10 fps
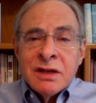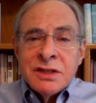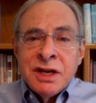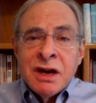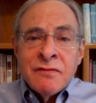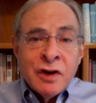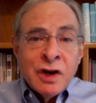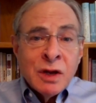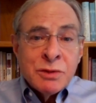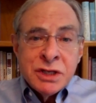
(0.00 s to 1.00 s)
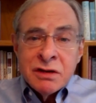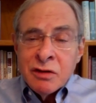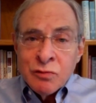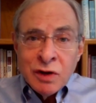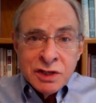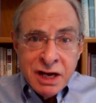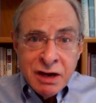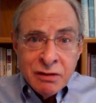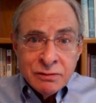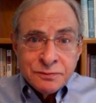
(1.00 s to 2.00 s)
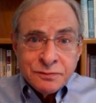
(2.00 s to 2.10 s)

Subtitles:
she got very upset and rushed out.